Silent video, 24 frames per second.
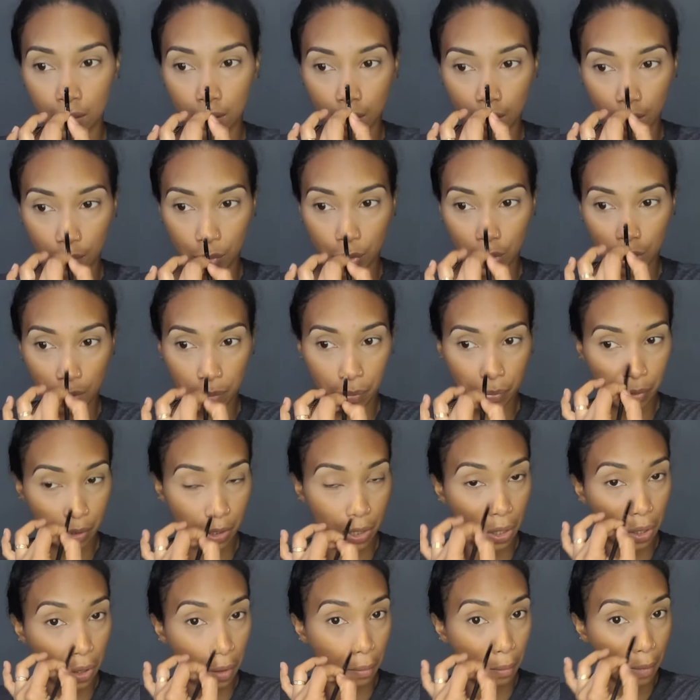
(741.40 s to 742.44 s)
I'm gonna put
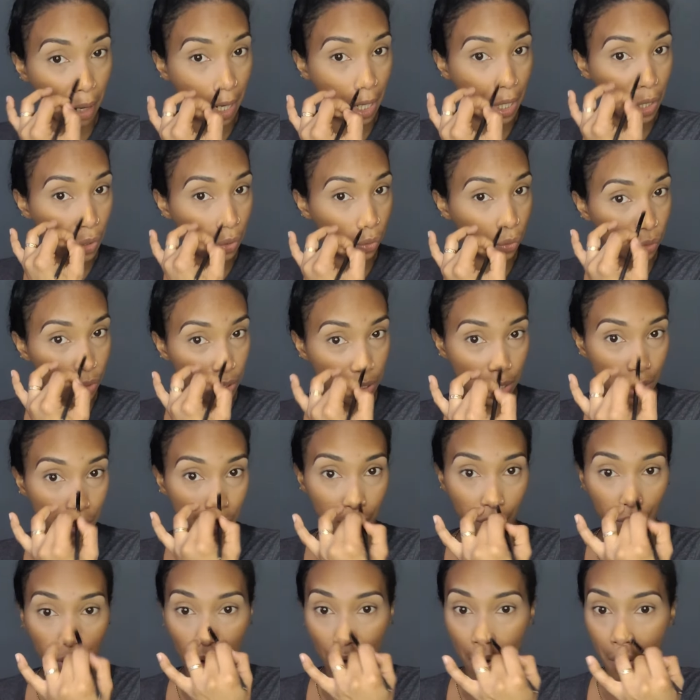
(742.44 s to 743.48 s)
on my nose
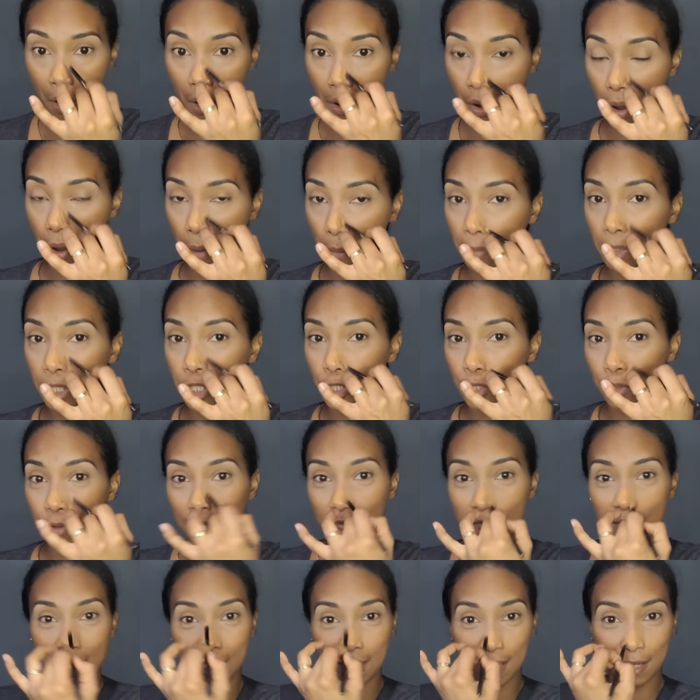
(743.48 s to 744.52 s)
area, but you would
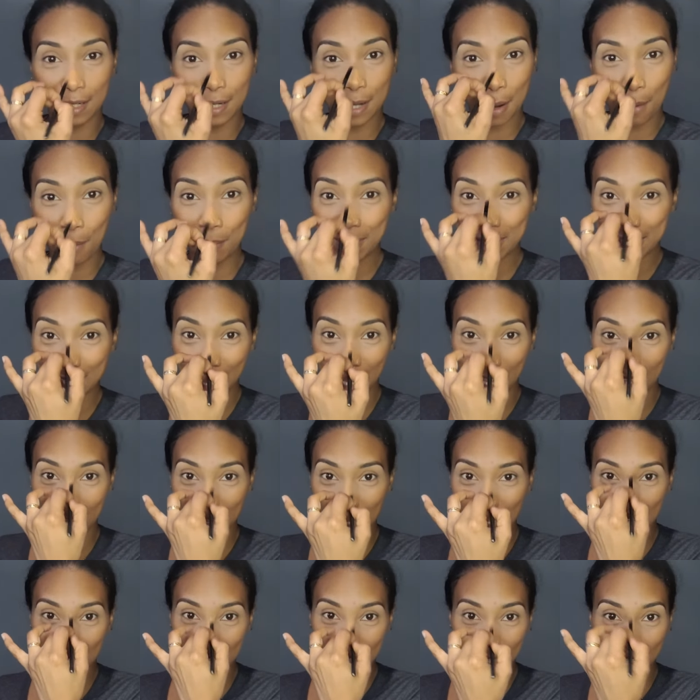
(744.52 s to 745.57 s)
see it coming together.
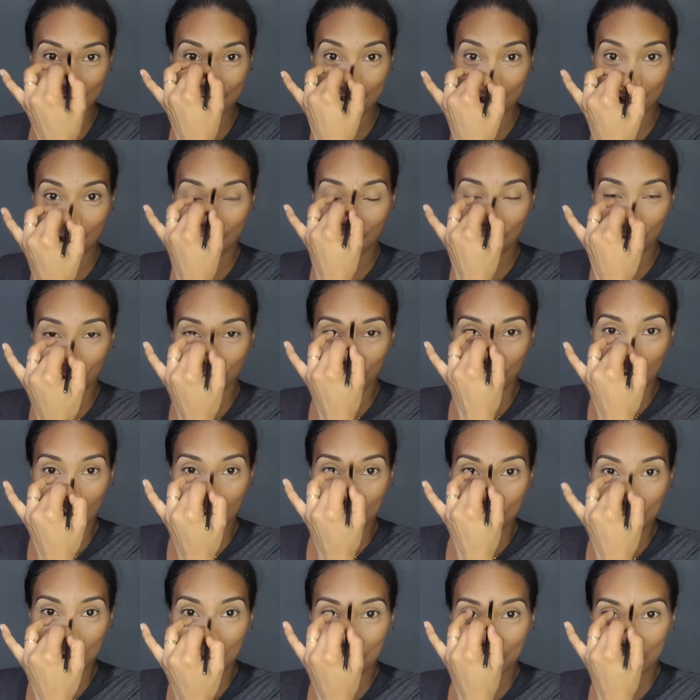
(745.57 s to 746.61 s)
This is a
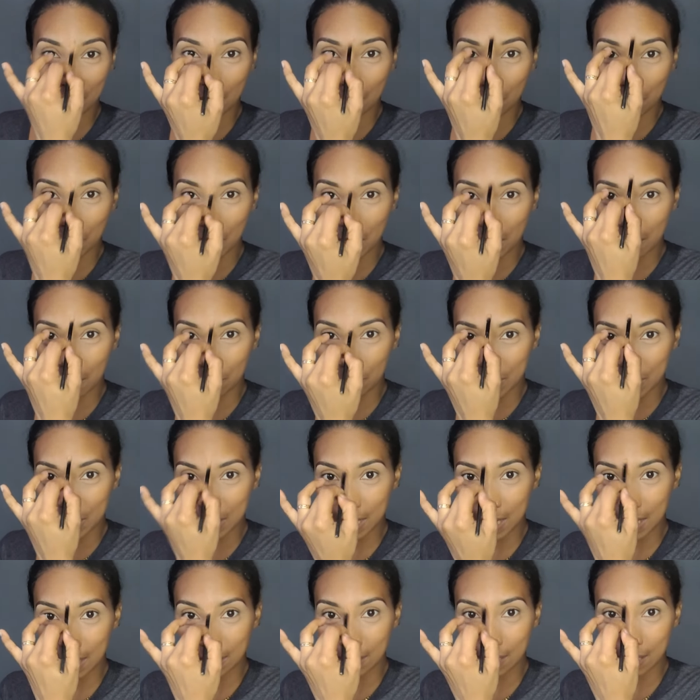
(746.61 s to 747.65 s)
makeup is
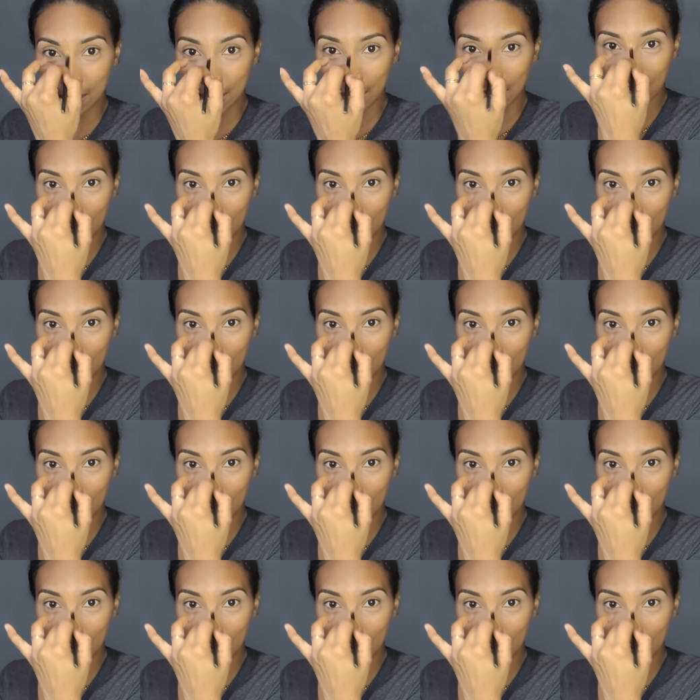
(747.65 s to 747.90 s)
kind of like